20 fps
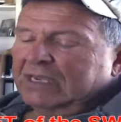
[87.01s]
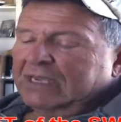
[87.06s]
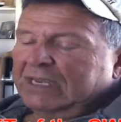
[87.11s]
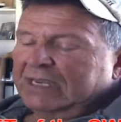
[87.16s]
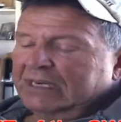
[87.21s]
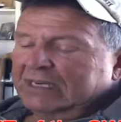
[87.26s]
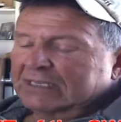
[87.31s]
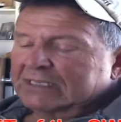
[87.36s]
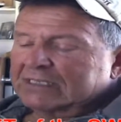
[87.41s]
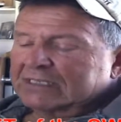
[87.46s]

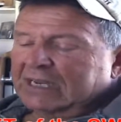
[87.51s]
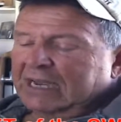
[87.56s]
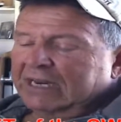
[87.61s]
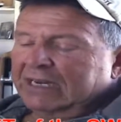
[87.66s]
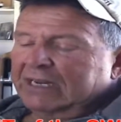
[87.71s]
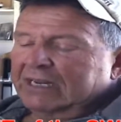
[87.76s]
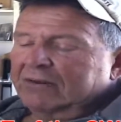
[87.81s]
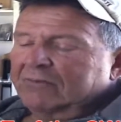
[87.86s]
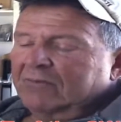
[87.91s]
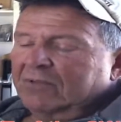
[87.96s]
he
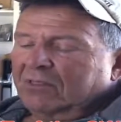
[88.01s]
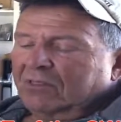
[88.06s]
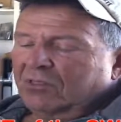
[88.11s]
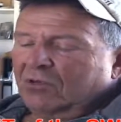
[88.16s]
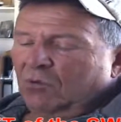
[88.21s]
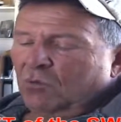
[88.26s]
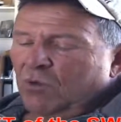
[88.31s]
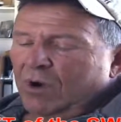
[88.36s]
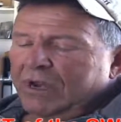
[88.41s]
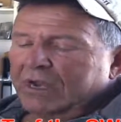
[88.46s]
decided,
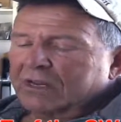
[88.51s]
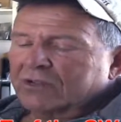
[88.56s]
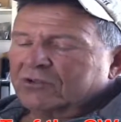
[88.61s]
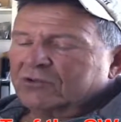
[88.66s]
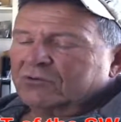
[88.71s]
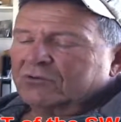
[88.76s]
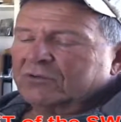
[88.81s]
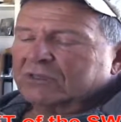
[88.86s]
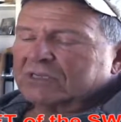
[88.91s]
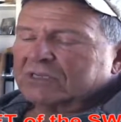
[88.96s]
the way to
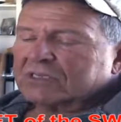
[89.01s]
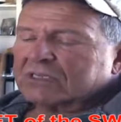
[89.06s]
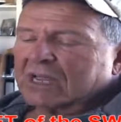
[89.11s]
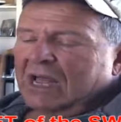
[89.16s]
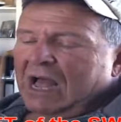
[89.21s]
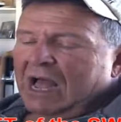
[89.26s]
do this,